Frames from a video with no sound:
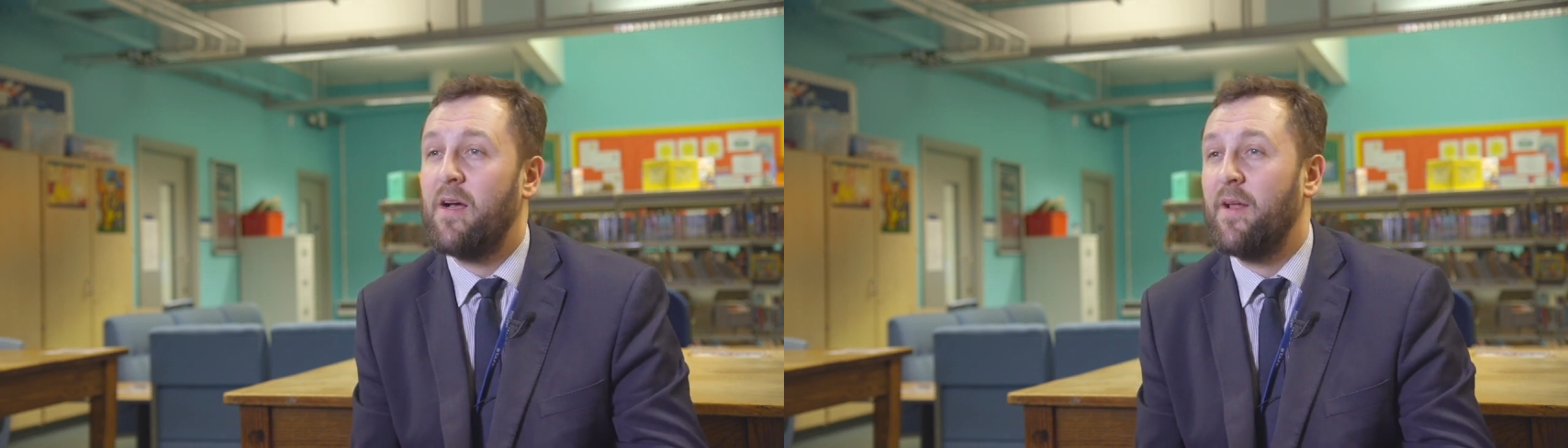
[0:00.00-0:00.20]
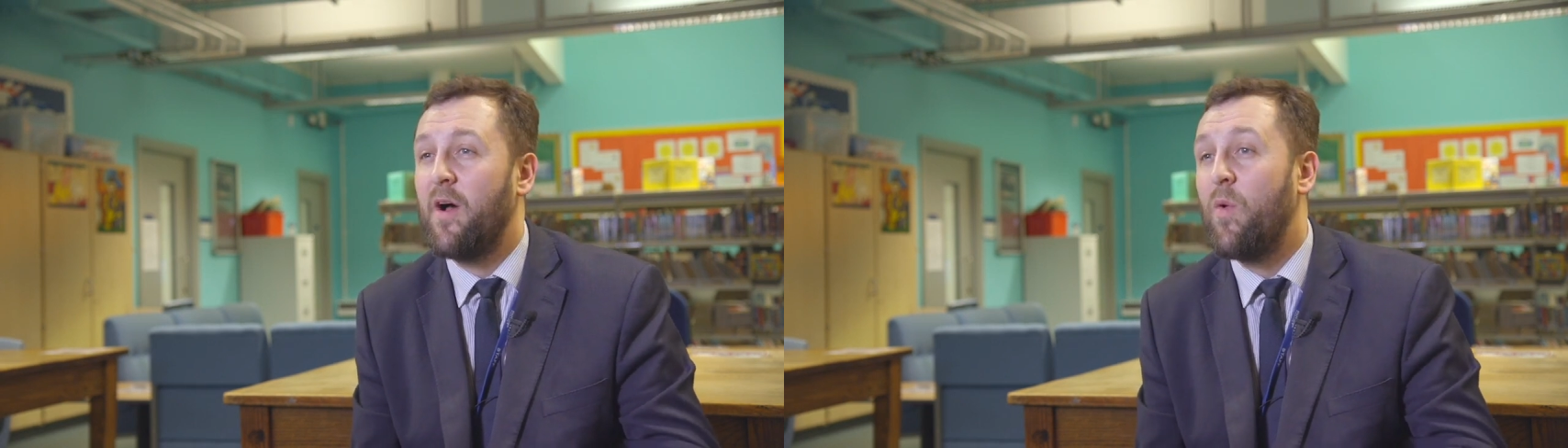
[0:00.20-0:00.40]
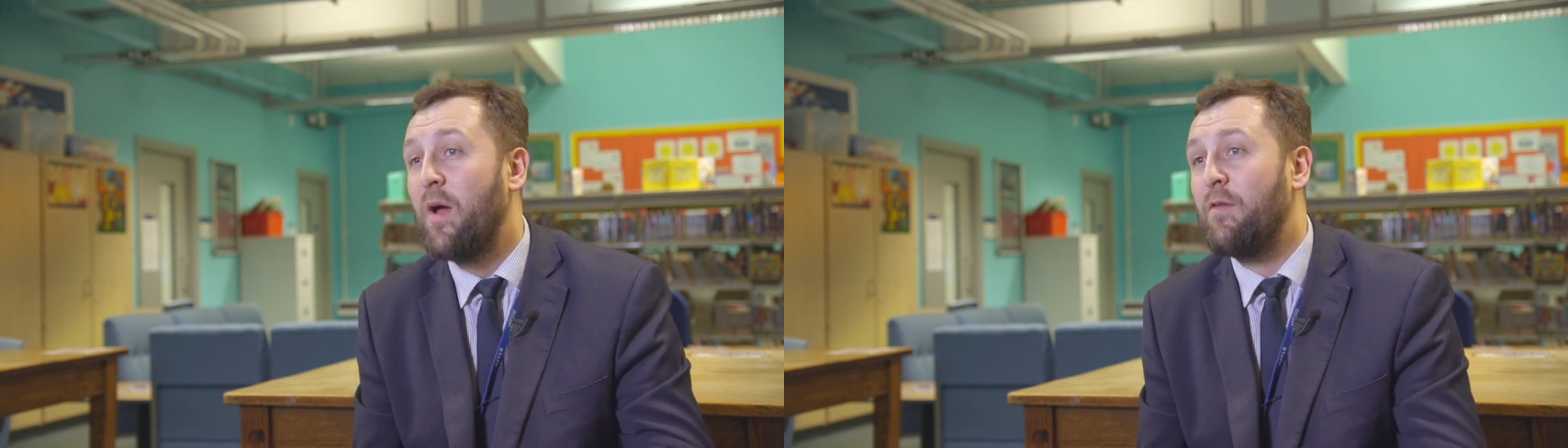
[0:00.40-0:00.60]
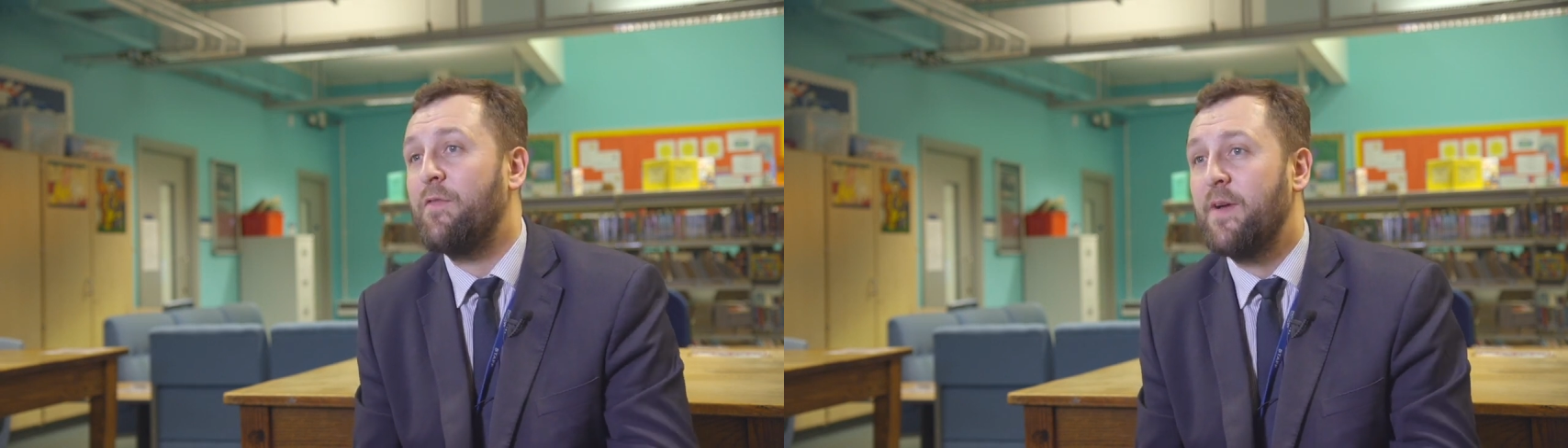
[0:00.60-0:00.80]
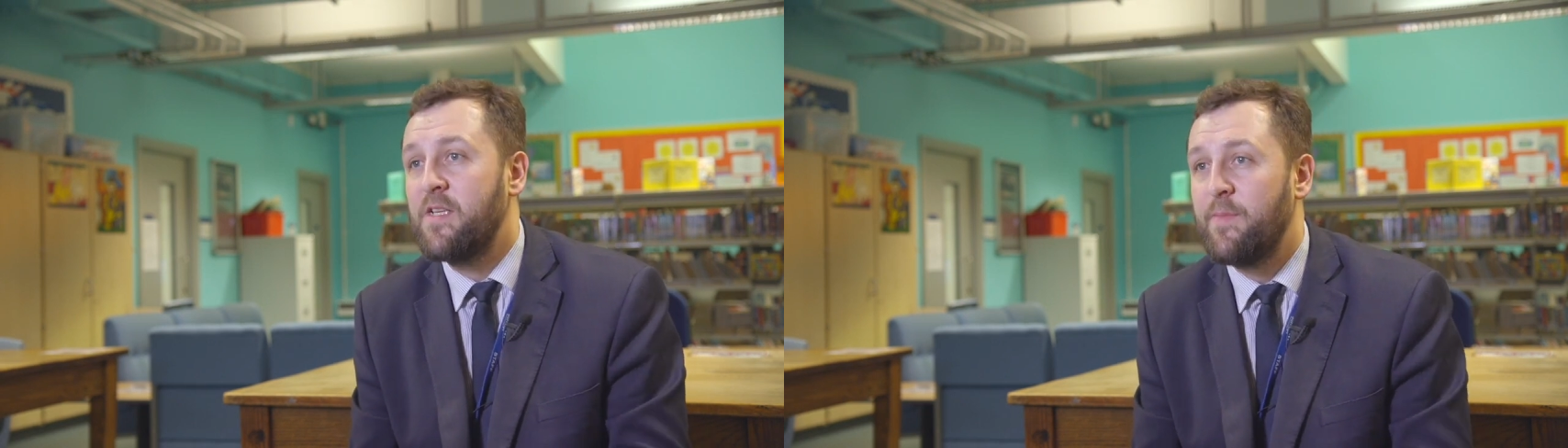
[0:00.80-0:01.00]
and our
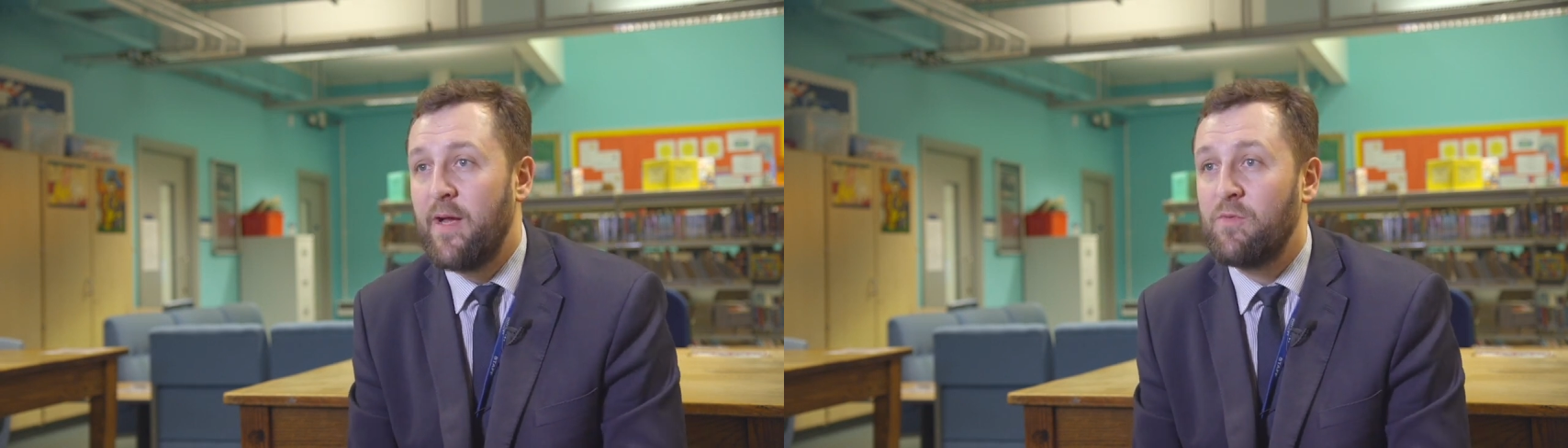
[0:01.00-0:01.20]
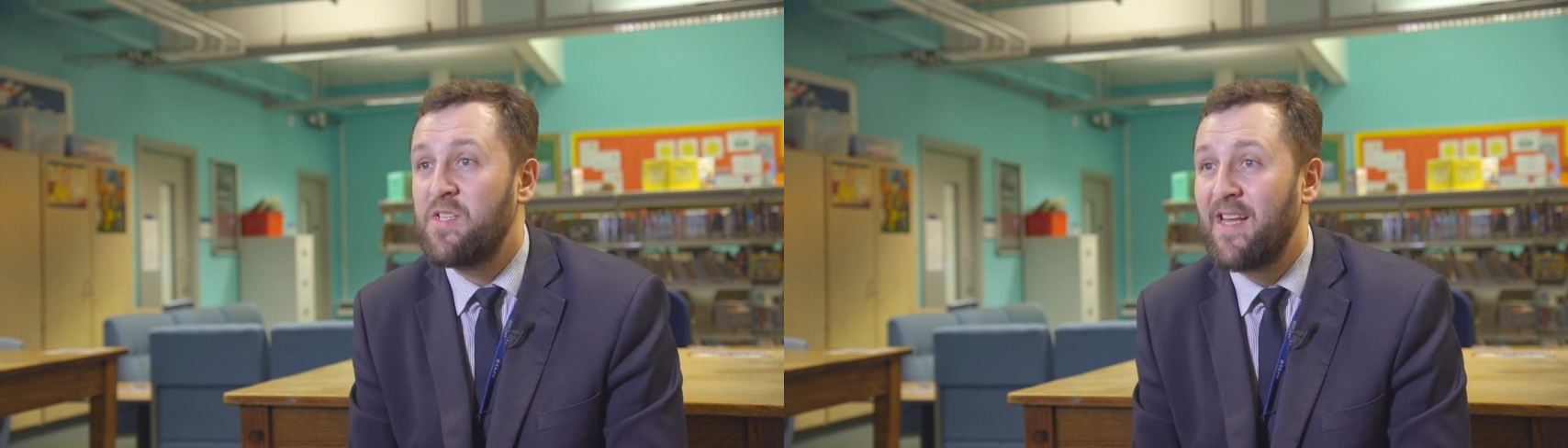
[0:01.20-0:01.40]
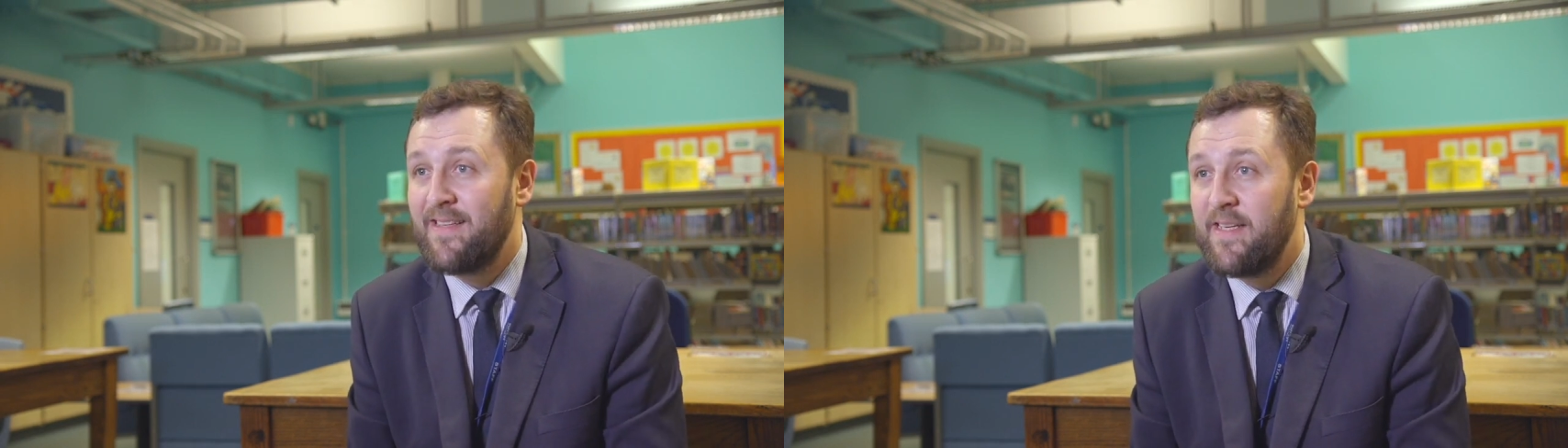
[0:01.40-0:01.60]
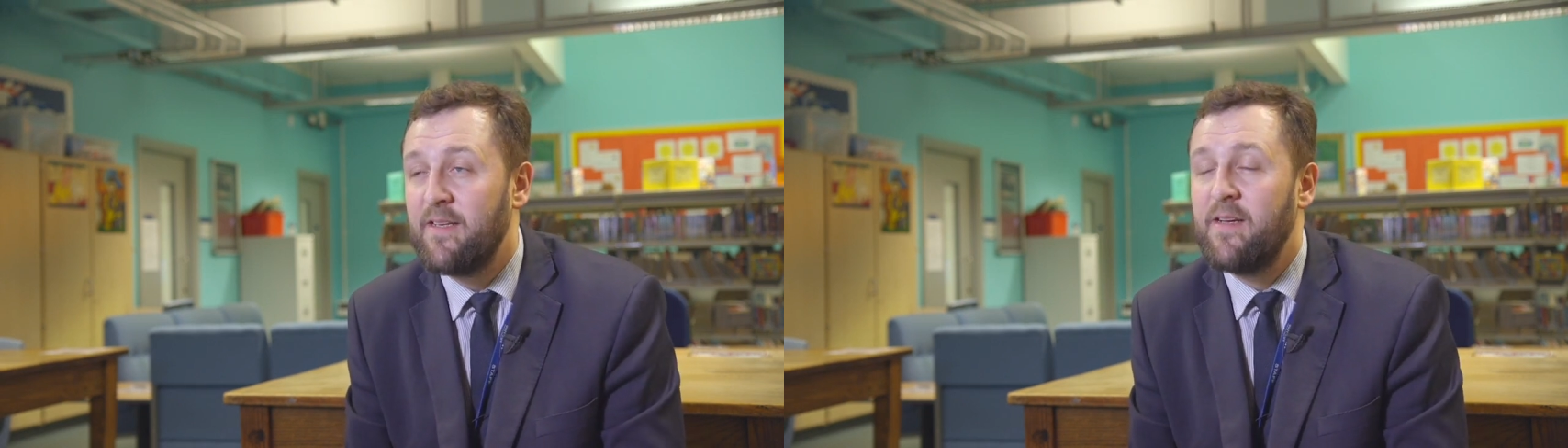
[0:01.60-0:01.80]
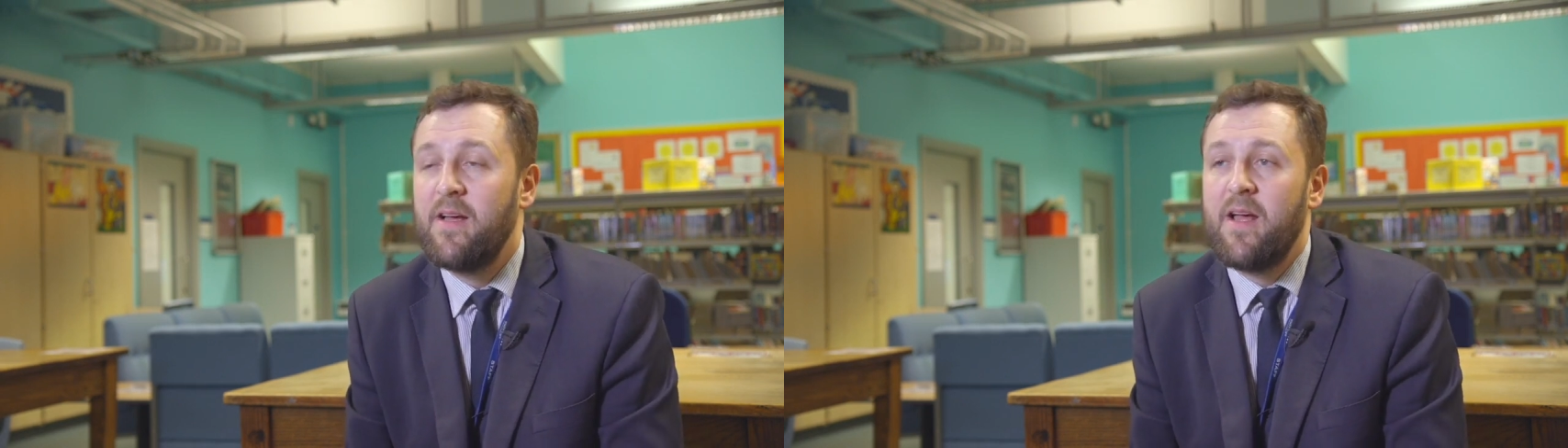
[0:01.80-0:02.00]
welfare to be outstanding.